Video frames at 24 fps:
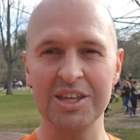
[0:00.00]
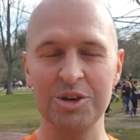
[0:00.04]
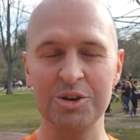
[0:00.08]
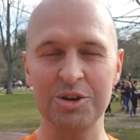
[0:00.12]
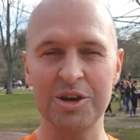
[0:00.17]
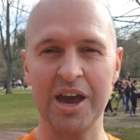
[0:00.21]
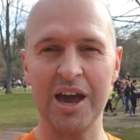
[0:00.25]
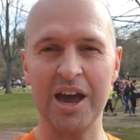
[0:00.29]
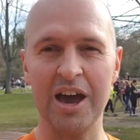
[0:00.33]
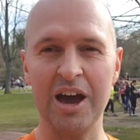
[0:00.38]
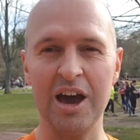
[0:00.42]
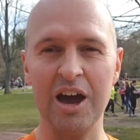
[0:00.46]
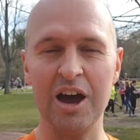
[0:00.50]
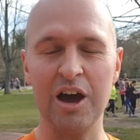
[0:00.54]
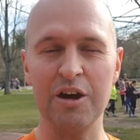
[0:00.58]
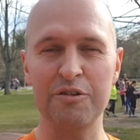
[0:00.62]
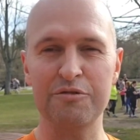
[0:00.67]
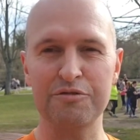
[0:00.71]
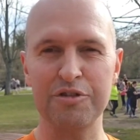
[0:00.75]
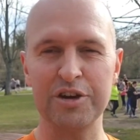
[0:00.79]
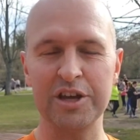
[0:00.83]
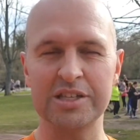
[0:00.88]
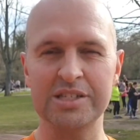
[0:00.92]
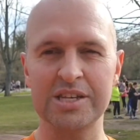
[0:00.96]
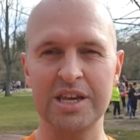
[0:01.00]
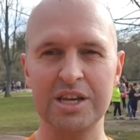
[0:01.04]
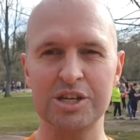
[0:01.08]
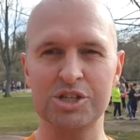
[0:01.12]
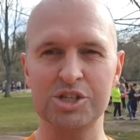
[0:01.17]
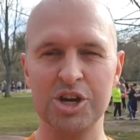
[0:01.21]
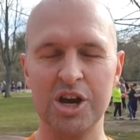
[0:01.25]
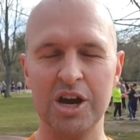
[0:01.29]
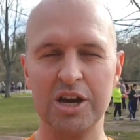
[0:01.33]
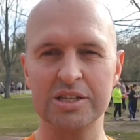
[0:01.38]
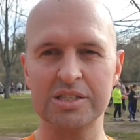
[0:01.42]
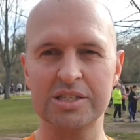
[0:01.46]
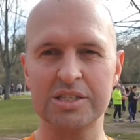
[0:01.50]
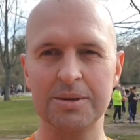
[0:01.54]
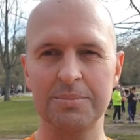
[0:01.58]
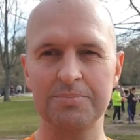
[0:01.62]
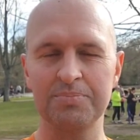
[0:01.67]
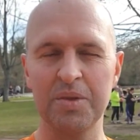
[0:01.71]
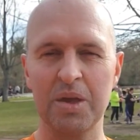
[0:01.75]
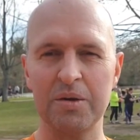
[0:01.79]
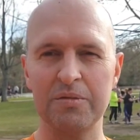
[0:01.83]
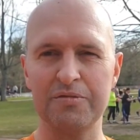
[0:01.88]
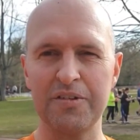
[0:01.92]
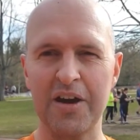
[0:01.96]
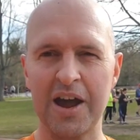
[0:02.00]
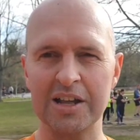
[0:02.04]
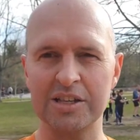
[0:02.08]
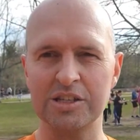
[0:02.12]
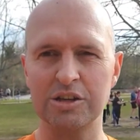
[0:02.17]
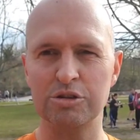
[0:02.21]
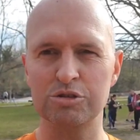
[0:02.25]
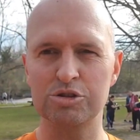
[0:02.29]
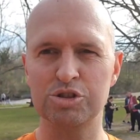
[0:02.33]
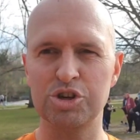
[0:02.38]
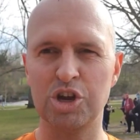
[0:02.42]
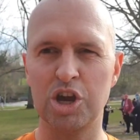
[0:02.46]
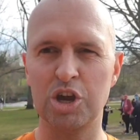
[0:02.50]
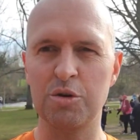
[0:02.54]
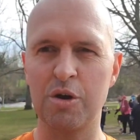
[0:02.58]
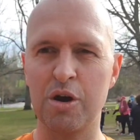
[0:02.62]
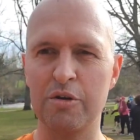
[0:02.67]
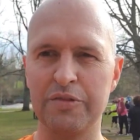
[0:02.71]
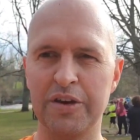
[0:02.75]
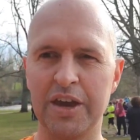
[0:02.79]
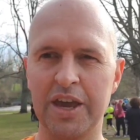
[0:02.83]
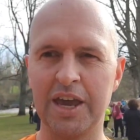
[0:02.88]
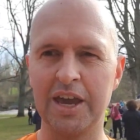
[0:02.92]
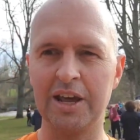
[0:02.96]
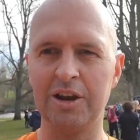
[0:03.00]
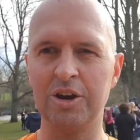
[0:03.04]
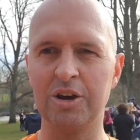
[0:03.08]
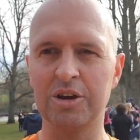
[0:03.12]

You get a free t-shirt. In fact, I'll show you over here.